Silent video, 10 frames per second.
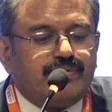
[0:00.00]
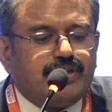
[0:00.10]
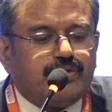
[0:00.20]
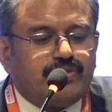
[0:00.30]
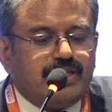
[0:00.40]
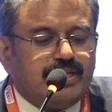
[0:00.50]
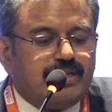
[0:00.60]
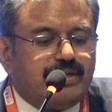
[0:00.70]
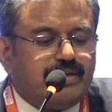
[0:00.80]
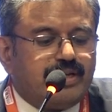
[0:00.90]
When you see
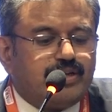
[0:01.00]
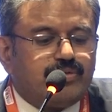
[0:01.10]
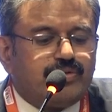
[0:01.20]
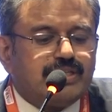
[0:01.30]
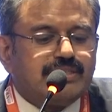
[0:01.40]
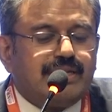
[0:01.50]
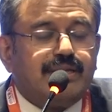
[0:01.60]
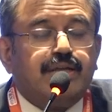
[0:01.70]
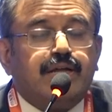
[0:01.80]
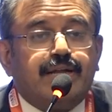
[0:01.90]
in
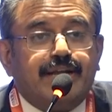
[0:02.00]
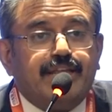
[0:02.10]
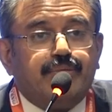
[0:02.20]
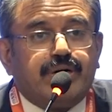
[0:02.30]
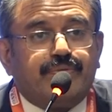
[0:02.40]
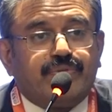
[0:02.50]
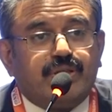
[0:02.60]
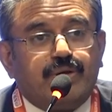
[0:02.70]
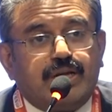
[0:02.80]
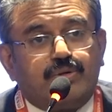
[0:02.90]
retropharyngeal edema,
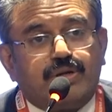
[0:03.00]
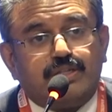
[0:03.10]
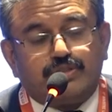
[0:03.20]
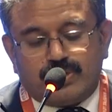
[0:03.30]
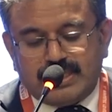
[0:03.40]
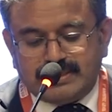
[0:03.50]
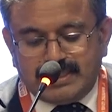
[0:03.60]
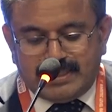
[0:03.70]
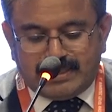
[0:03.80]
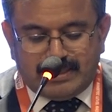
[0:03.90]
you have to also
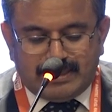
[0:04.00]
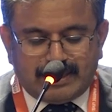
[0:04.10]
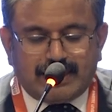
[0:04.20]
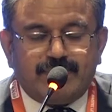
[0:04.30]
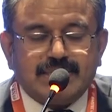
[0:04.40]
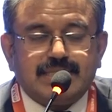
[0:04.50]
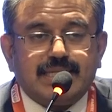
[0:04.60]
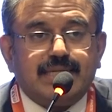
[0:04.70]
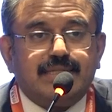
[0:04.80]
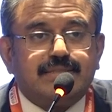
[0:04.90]
consider
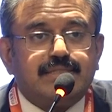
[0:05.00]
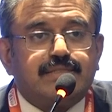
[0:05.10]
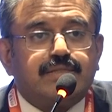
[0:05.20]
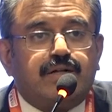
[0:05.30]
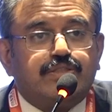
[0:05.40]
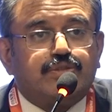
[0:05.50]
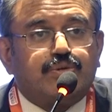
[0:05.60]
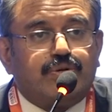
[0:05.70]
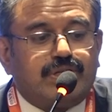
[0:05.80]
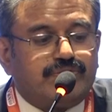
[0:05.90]
Kawasaki disease, also
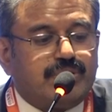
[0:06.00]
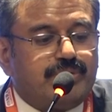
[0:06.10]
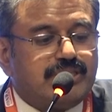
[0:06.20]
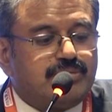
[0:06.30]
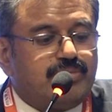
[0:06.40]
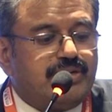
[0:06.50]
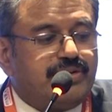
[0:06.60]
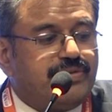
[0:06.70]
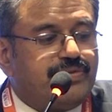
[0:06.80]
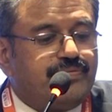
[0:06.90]
one of the
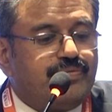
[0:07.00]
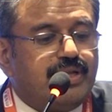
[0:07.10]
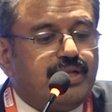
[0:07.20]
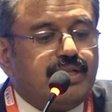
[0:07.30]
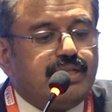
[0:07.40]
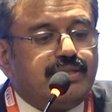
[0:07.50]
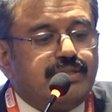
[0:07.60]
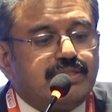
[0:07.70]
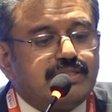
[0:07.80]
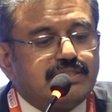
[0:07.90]
possibilities.
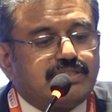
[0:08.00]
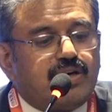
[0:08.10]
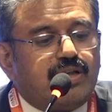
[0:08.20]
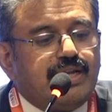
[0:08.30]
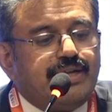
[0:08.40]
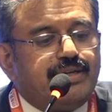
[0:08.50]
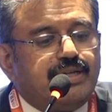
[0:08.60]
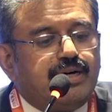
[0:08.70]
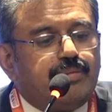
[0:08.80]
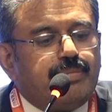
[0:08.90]
This is a solid
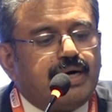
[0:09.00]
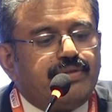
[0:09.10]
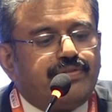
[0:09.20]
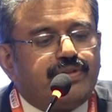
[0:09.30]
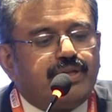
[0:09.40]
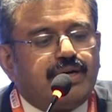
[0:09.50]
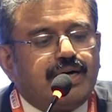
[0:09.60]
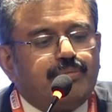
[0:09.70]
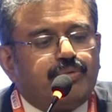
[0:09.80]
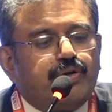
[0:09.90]
mass,
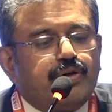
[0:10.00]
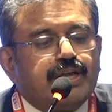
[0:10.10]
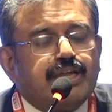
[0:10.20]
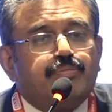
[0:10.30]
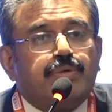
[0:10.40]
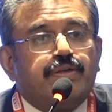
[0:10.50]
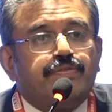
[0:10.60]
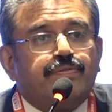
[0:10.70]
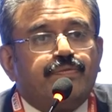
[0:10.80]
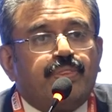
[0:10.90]
hypoechoic
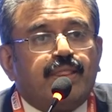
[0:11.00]
mass.